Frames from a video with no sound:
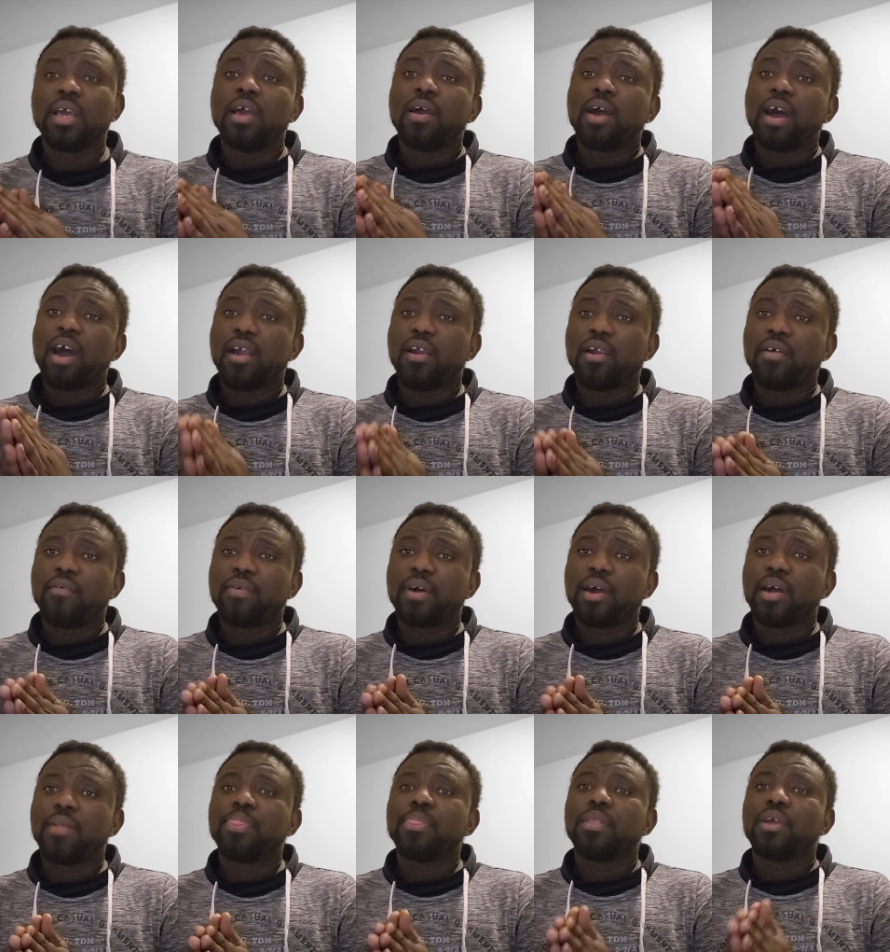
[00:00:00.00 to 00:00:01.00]

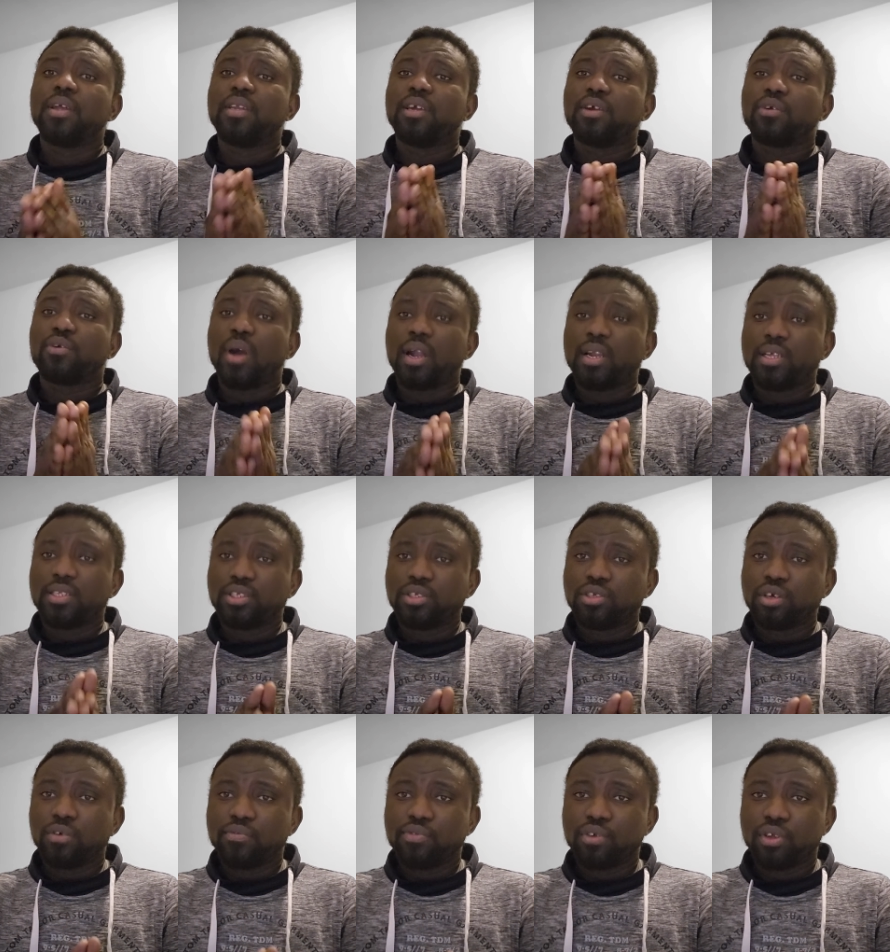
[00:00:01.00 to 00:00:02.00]
However, the quality
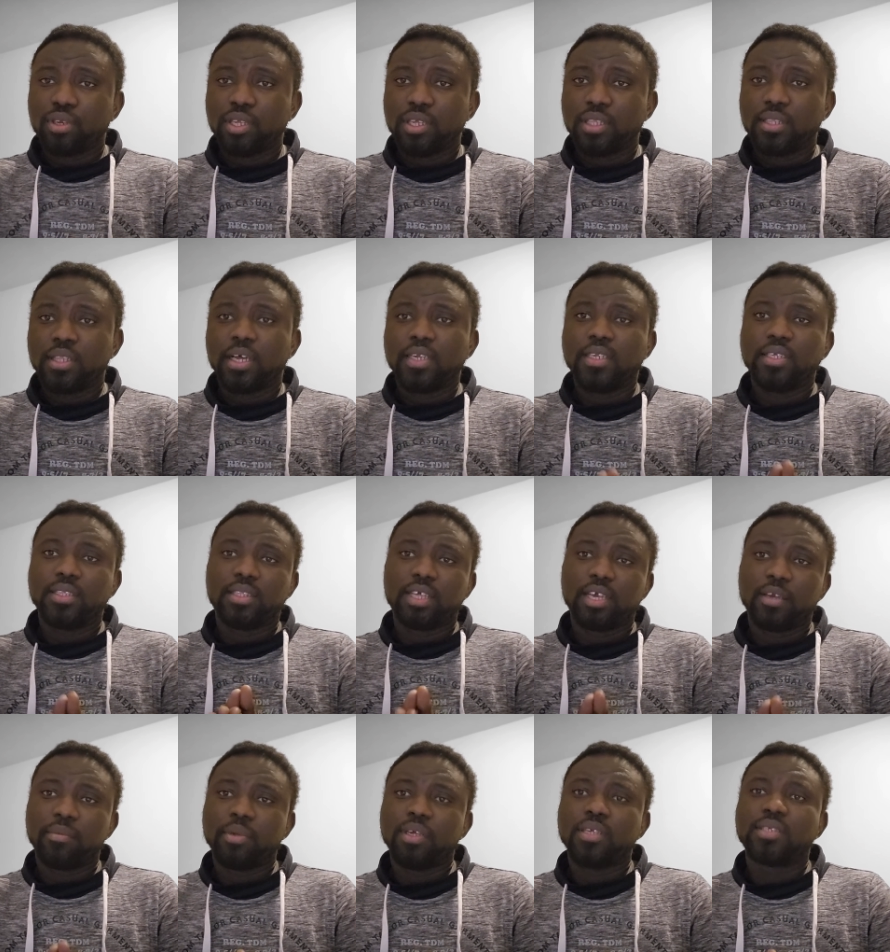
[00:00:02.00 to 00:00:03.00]
of your data
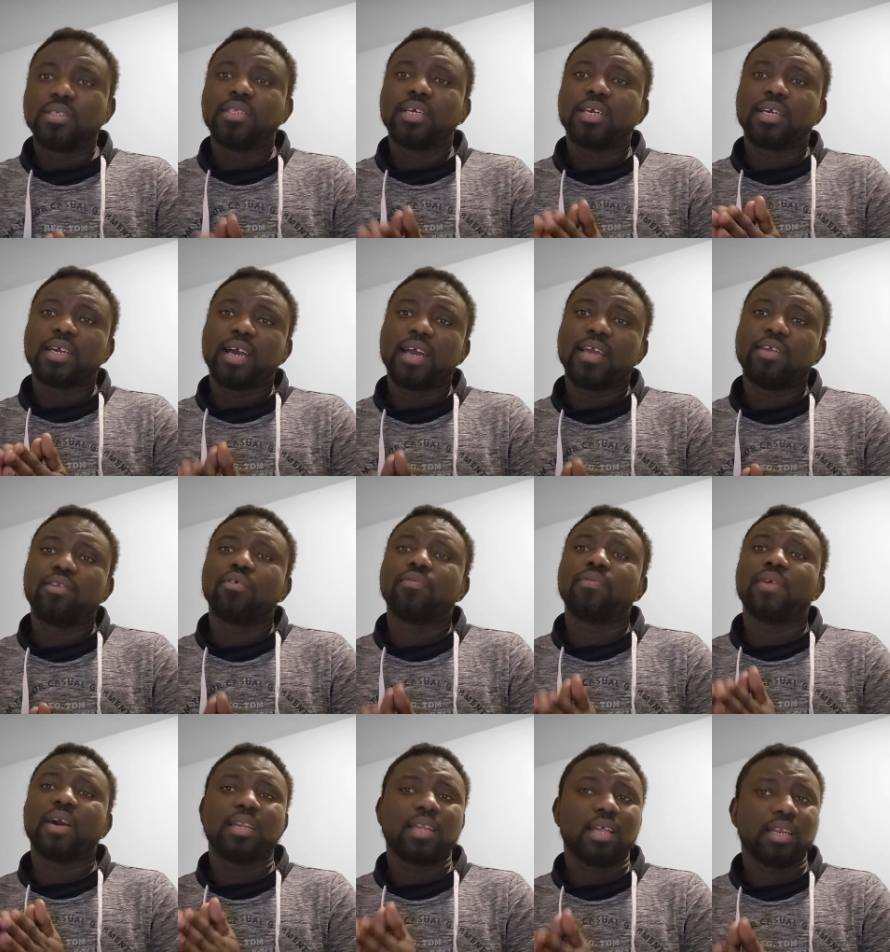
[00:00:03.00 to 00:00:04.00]
determines the kind of
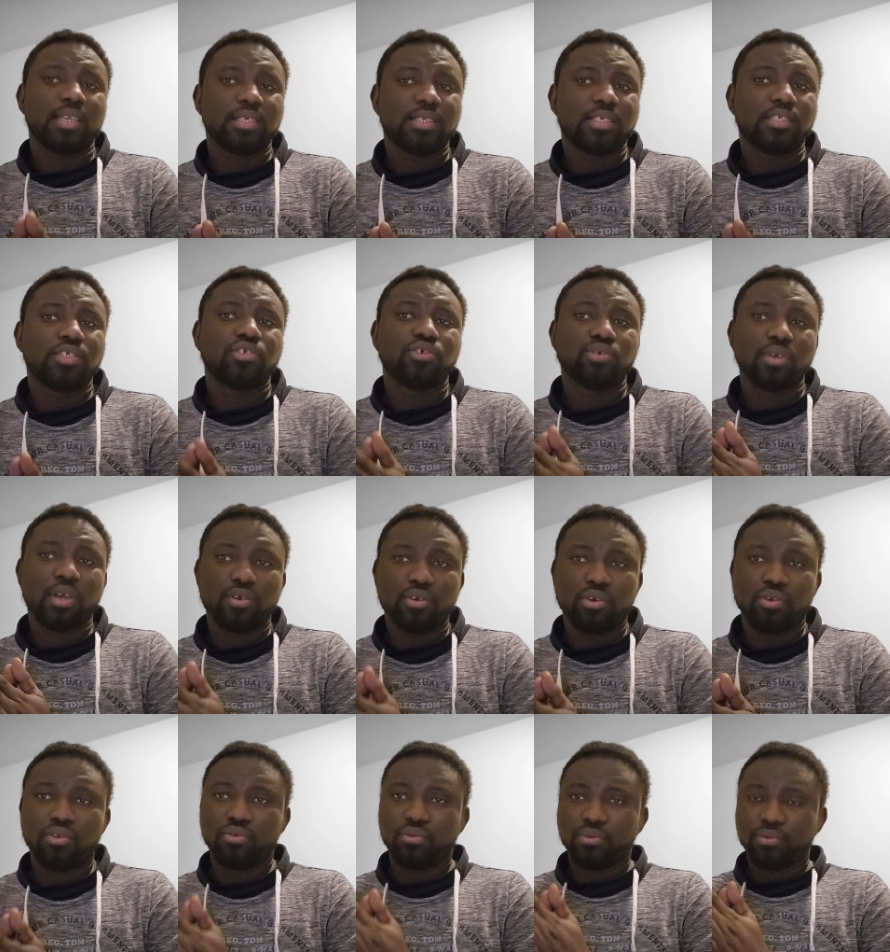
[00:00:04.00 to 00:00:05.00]
analysis you are
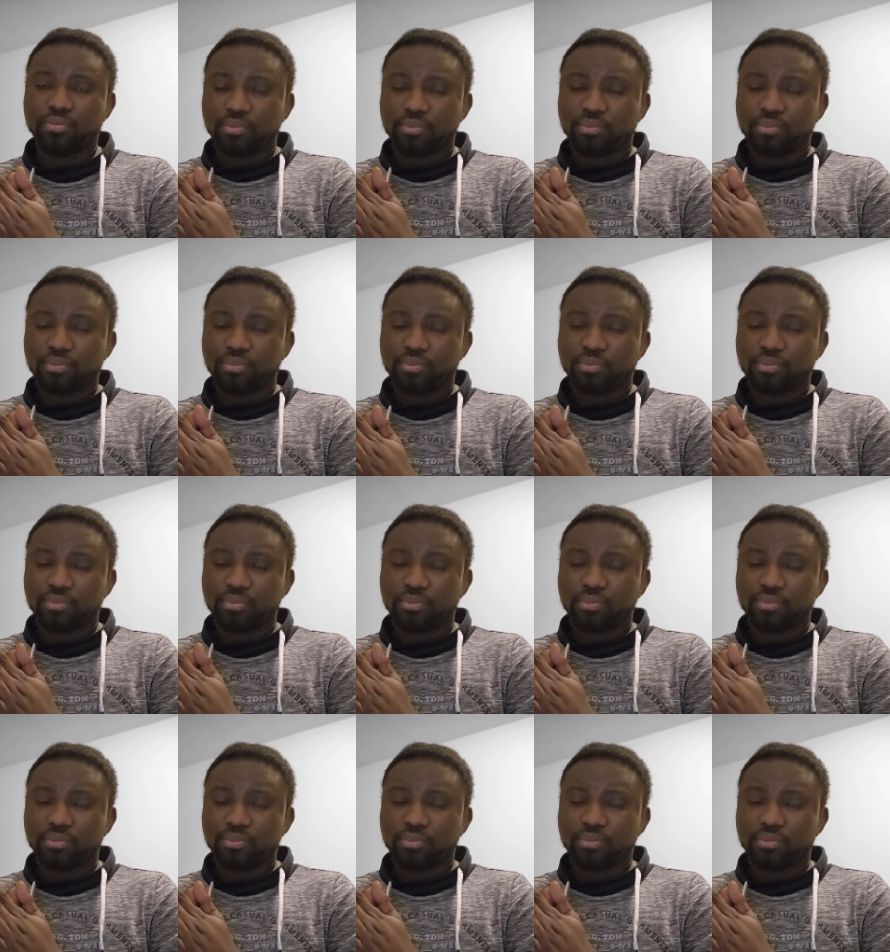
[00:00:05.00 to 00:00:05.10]
going to